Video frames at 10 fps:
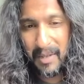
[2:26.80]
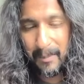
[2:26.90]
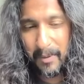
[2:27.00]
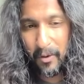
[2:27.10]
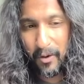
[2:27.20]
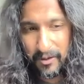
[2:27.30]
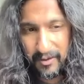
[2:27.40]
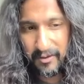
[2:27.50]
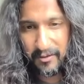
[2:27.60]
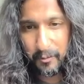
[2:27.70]

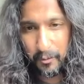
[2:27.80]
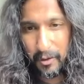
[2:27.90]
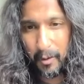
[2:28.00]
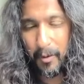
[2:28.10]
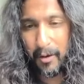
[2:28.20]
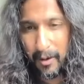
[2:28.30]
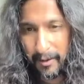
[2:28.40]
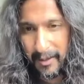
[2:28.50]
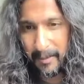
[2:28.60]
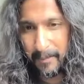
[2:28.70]
Emiratis would go on
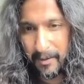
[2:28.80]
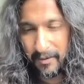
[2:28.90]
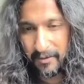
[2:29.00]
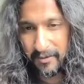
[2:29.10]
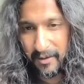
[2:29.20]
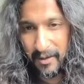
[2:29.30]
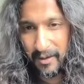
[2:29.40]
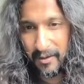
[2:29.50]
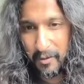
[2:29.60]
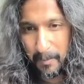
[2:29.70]
holiday, because
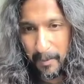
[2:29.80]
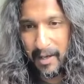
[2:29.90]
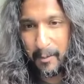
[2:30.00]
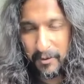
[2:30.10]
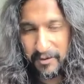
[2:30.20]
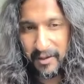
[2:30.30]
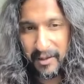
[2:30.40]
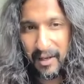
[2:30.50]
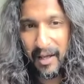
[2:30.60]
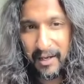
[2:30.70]
Dubai was a
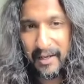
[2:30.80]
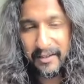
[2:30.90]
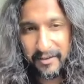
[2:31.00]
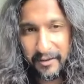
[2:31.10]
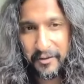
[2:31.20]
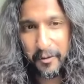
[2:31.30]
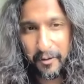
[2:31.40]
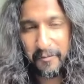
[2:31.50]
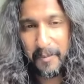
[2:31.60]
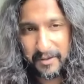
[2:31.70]
little ugly sister
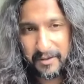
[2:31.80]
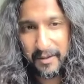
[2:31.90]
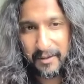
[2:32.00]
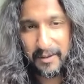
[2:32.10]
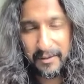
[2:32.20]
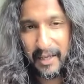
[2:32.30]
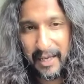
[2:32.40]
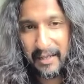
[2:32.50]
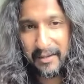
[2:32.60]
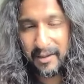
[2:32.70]
of Muscat in the
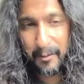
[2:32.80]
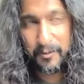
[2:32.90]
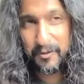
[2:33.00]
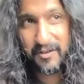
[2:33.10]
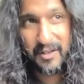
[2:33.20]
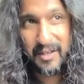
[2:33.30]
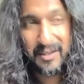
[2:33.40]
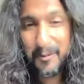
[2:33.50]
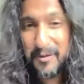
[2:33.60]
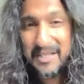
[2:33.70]
80s. There was
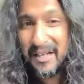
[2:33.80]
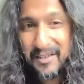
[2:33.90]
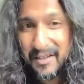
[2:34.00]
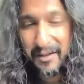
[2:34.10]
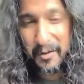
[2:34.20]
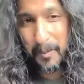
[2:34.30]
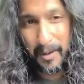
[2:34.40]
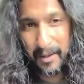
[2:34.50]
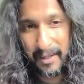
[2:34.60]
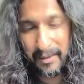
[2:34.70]
nothing in
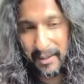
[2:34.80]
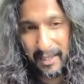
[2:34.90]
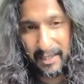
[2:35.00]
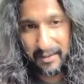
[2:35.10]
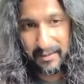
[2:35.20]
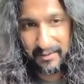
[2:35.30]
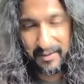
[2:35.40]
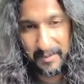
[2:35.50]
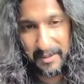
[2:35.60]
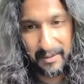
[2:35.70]
Dubai in the 80s.
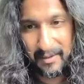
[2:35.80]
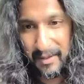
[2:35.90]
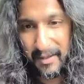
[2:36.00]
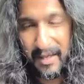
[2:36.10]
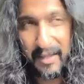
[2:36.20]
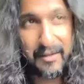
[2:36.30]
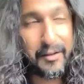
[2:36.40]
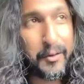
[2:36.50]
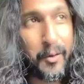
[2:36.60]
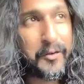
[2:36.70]
I mean, I think the
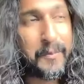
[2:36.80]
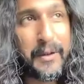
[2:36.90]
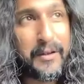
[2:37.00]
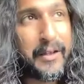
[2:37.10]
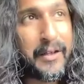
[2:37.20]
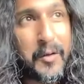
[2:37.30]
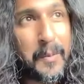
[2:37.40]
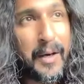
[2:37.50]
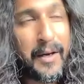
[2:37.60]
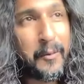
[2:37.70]
tallest building in
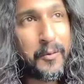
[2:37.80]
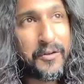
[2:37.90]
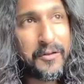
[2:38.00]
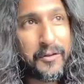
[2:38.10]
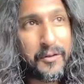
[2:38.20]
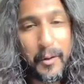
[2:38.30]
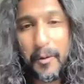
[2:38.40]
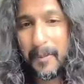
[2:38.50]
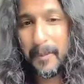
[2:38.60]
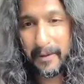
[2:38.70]
Dubai was the
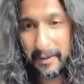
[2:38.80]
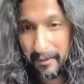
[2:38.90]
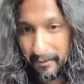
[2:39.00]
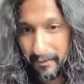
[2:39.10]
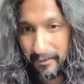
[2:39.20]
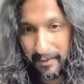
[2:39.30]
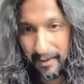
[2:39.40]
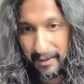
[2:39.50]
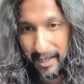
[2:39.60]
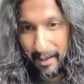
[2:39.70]
Toyota building.
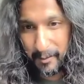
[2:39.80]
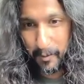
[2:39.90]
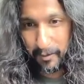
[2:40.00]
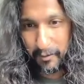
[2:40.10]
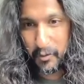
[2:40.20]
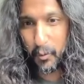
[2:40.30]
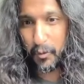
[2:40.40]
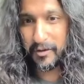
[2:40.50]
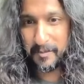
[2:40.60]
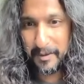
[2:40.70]
And now it's one of the
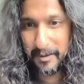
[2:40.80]
shortest